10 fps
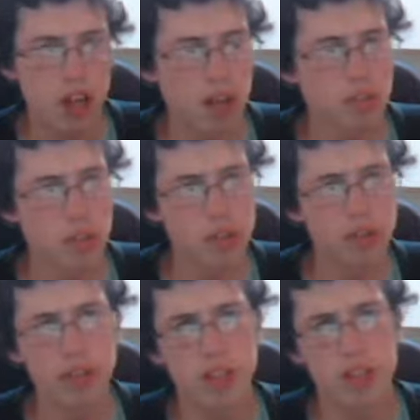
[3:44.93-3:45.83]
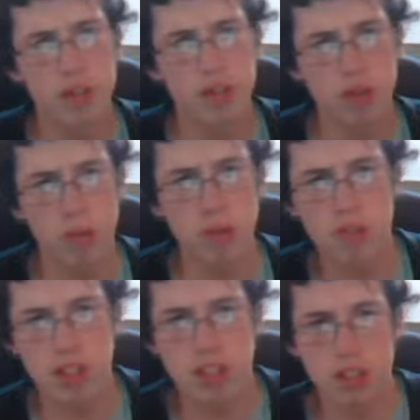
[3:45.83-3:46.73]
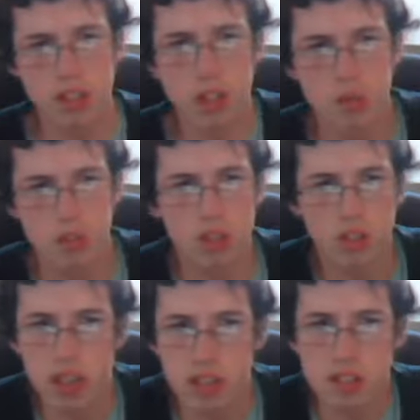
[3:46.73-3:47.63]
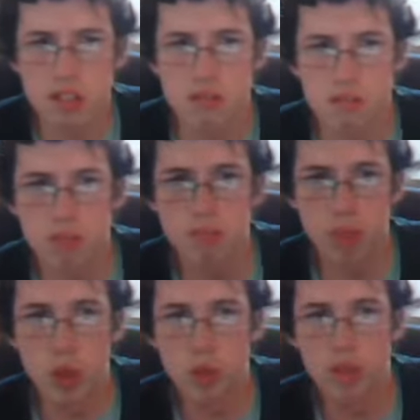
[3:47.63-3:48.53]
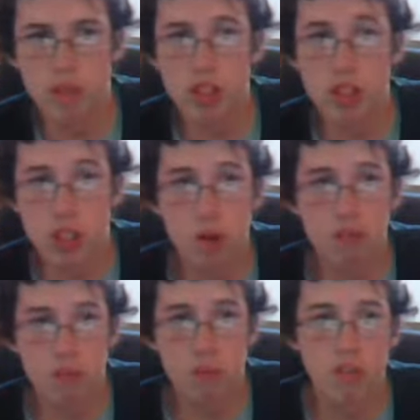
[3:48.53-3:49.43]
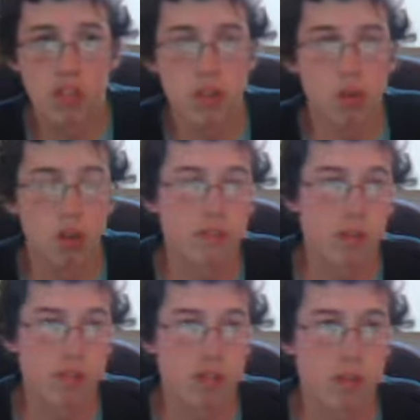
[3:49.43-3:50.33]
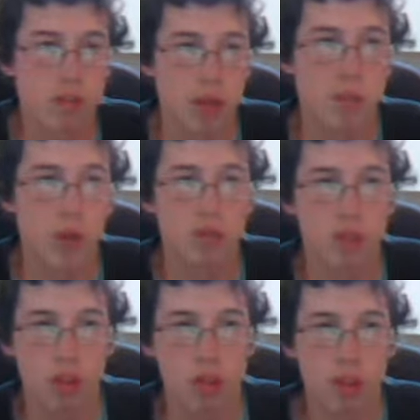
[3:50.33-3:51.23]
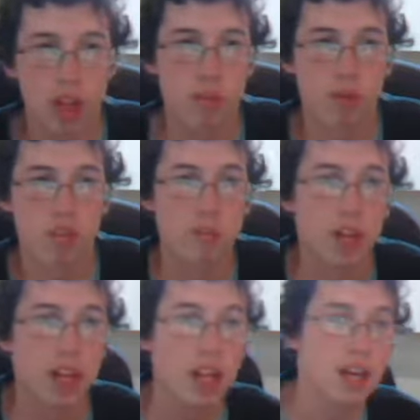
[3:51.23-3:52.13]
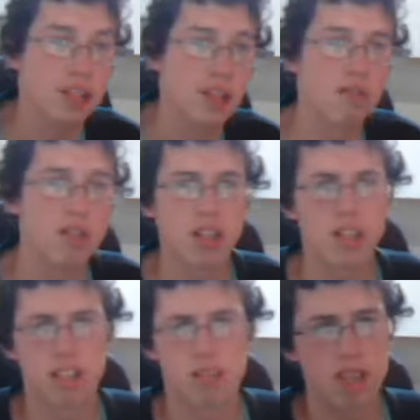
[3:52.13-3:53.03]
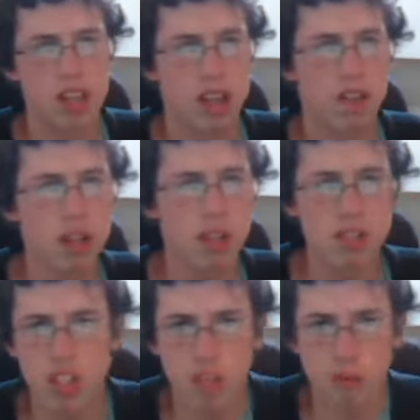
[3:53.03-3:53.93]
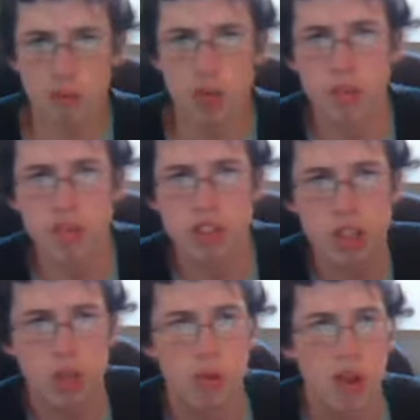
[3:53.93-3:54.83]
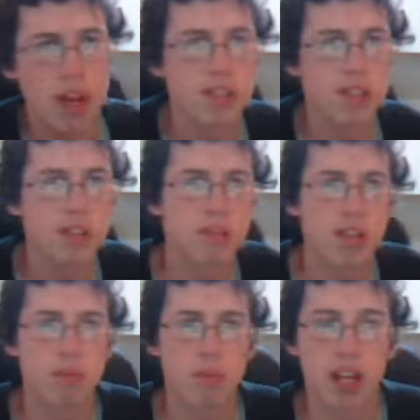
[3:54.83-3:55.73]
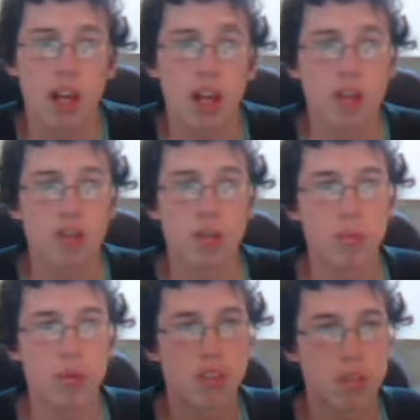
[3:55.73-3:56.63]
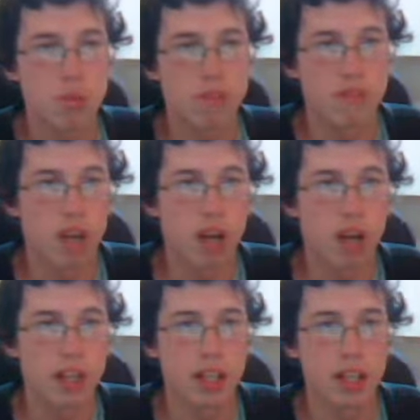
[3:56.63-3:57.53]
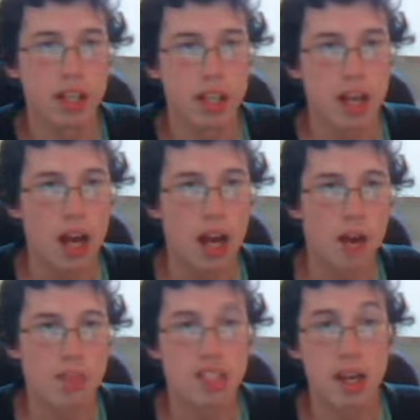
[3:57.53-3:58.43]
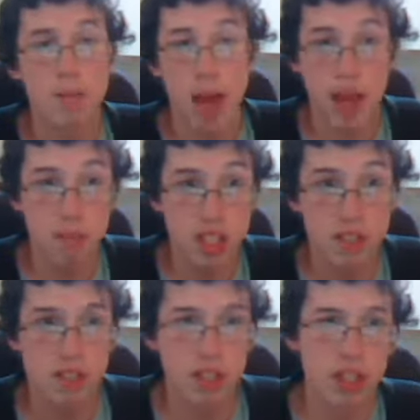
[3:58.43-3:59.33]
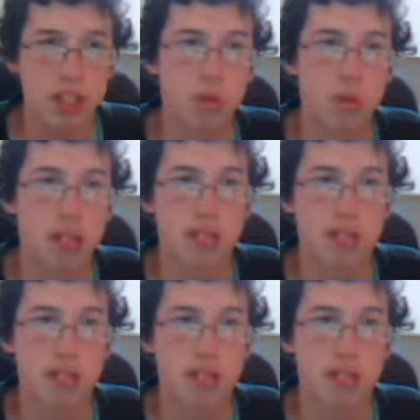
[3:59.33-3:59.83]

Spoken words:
I'm not sure if he said three movies in total, so that's Moon and then two other movies, or if it was going to be Moon and three other movies. But he said he was going to. Yeah, I think it was just three movies total. He said he was going to make three movies with the kind of same atmosphere to it